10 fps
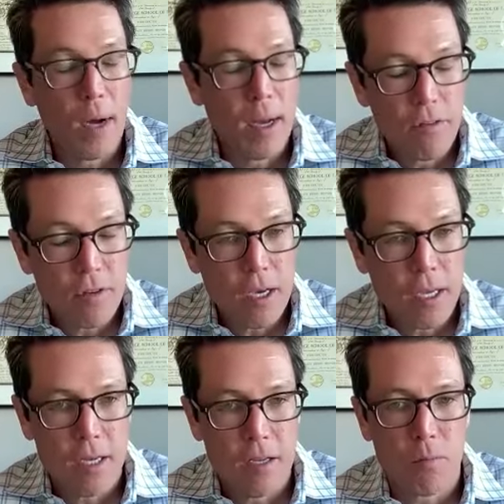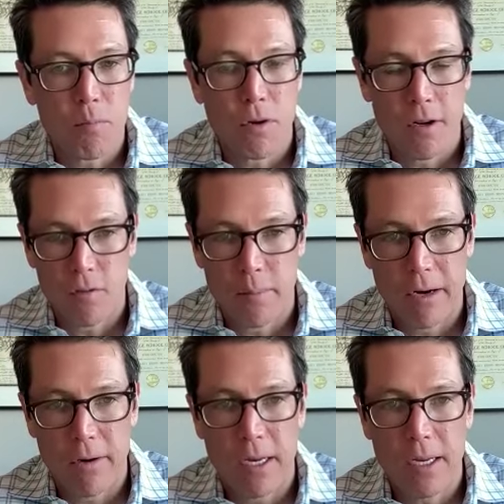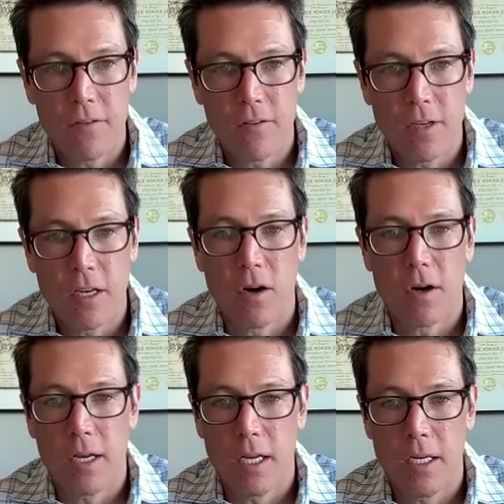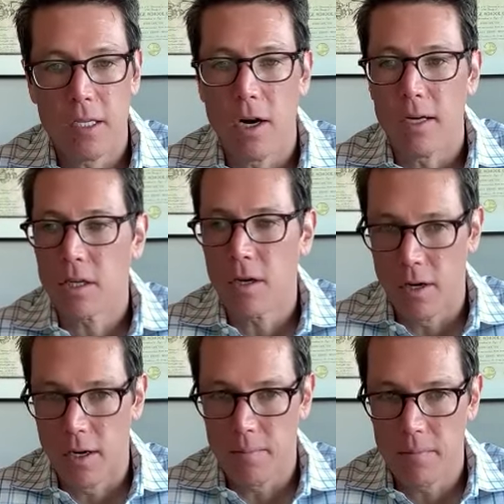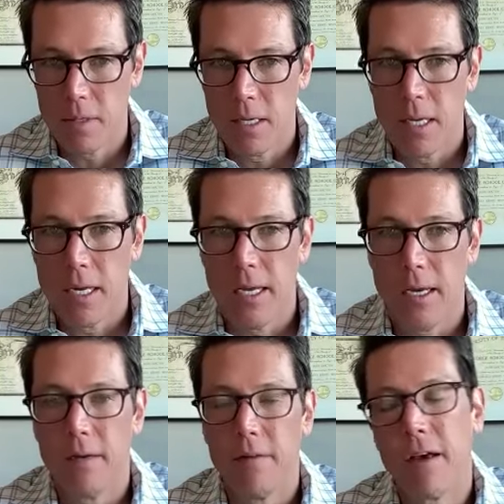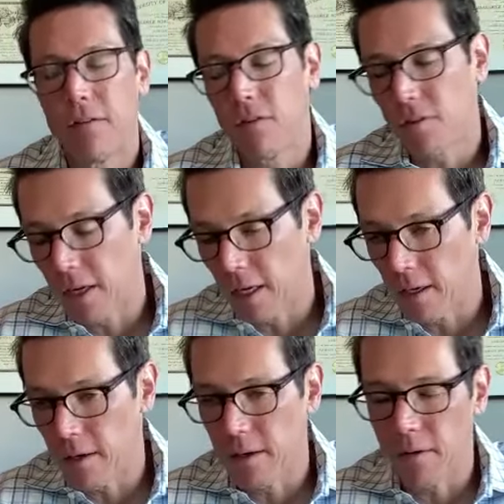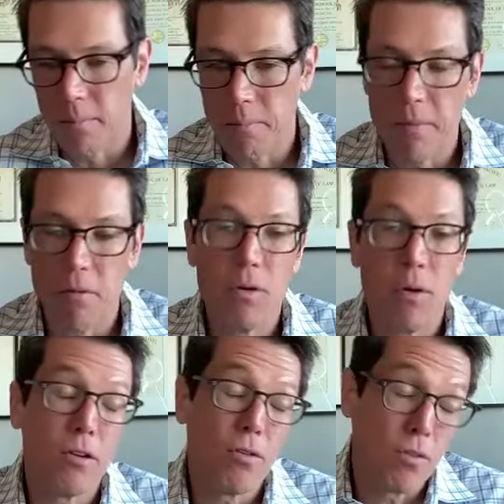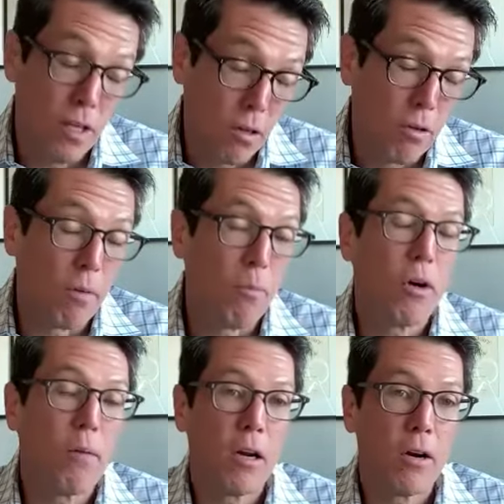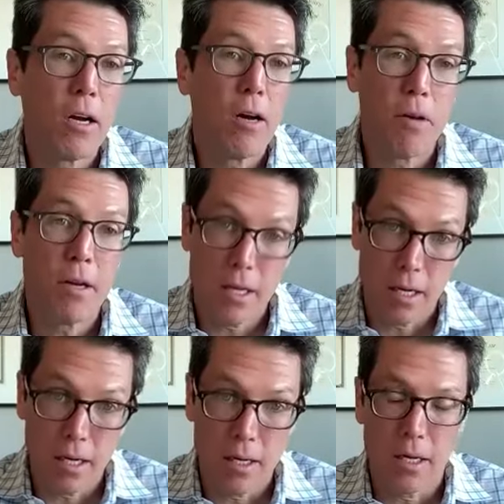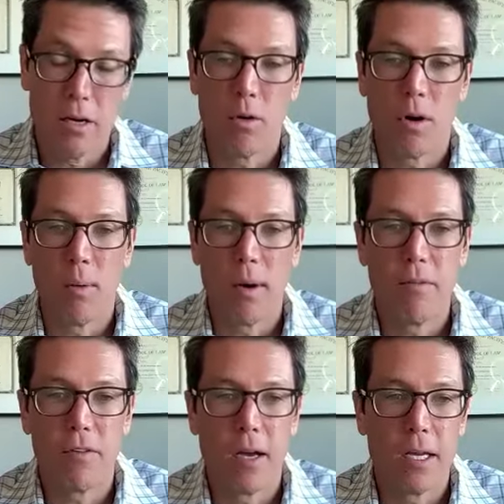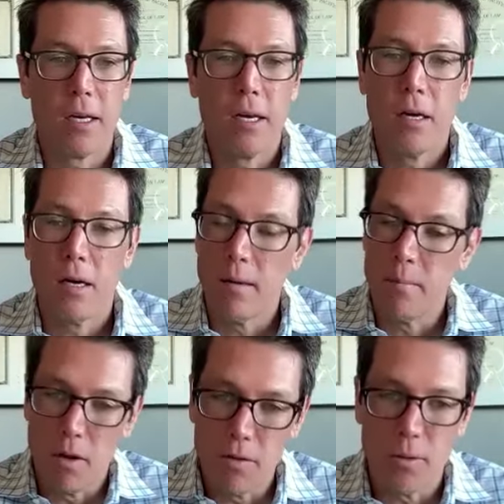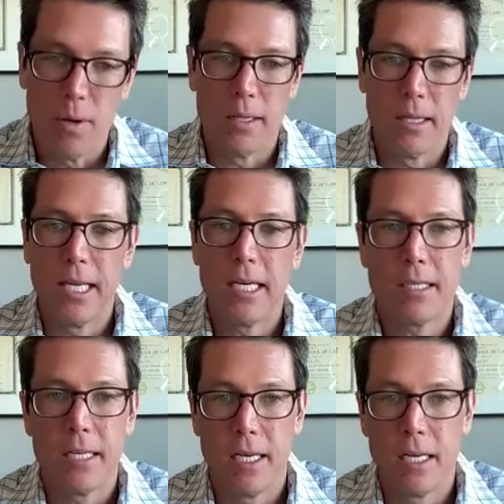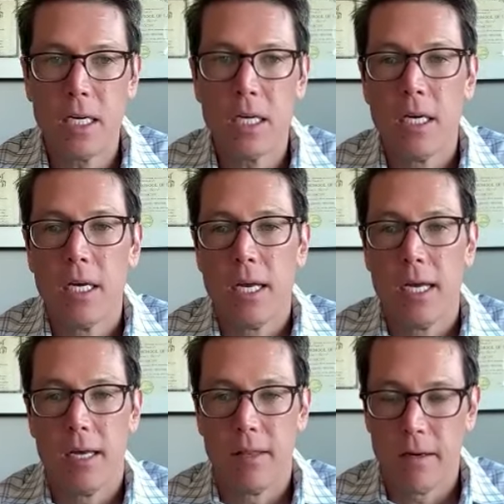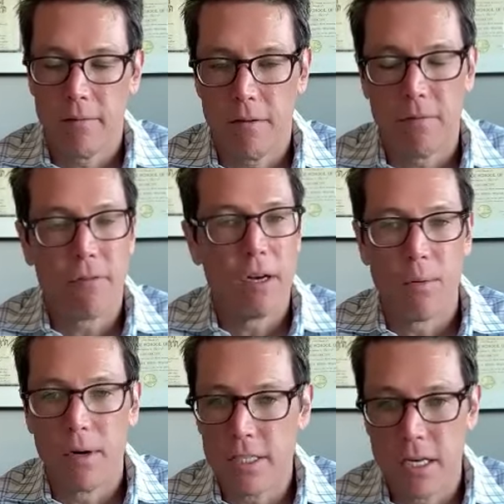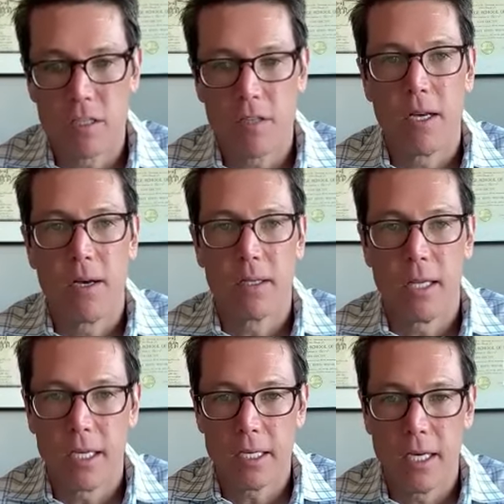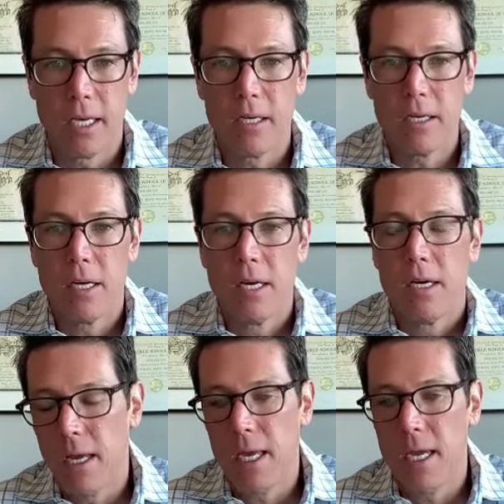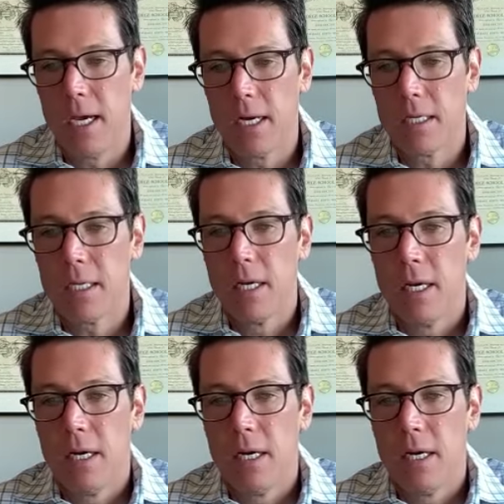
website is prosperity C R E dot com, and investors can, or people who are interested in learning more about our company can can go to our website. I'm also on LinkedIn, and they, they're free to reach out to me on LinkedIn. And